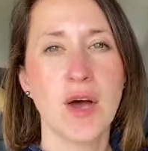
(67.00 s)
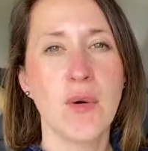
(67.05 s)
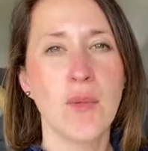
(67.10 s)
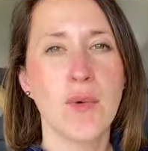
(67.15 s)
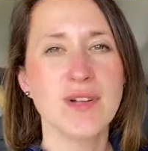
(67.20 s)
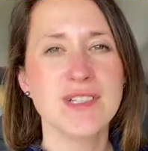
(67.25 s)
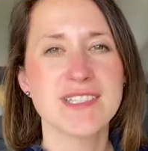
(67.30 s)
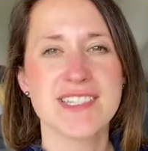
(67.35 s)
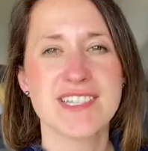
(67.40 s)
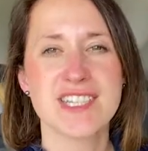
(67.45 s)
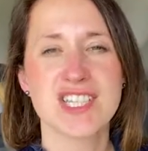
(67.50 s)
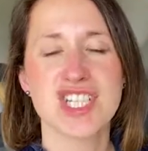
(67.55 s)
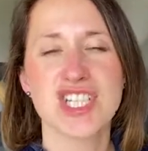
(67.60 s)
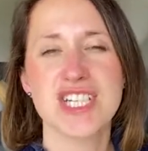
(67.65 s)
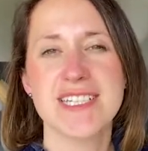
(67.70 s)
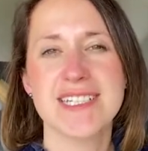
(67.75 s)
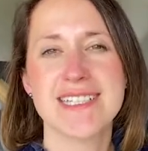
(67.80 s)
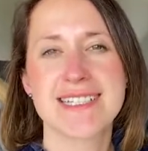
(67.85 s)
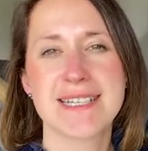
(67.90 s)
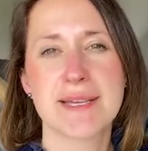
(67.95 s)
Once the
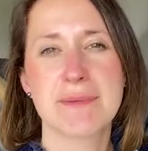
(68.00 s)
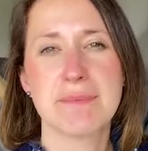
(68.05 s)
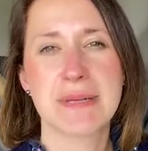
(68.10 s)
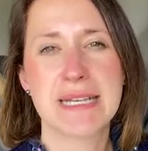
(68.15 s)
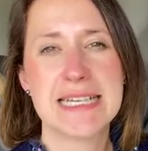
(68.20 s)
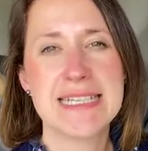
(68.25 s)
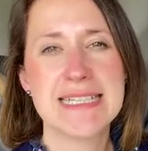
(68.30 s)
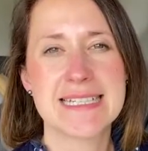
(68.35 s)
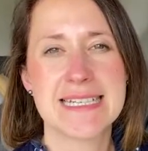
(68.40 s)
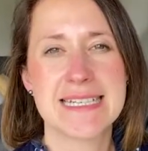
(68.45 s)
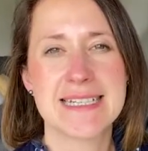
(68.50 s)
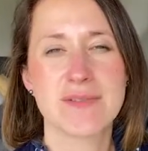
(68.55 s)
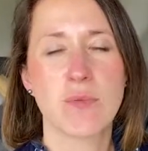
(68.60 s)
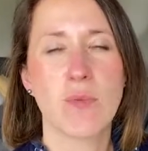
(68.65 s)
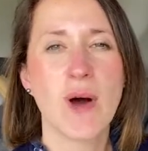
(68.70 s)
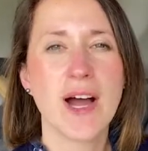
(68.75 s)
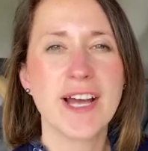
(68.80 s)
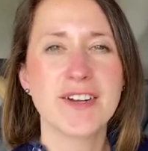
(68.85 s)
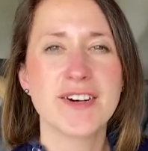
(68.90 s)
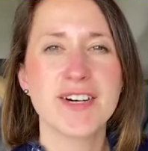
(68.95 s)
sheet is completed,
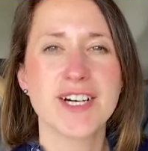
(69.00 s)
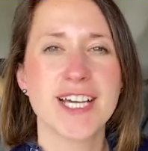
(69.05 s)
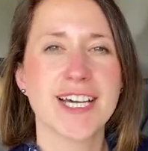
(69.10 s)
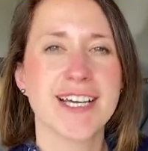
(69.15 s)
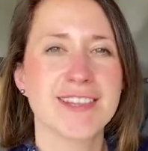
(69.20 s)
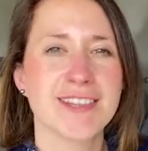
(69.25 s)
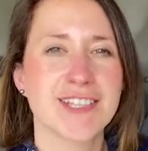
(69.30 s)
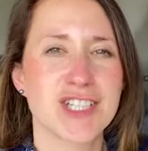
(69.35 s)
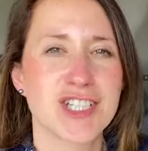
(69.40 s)
why not cut the